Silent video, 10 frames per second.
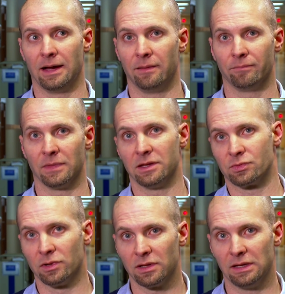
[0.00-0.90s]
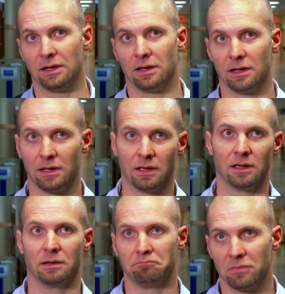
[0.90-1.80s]
um, it's really
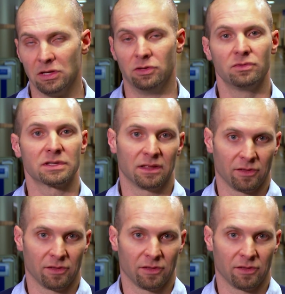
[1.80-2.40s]
used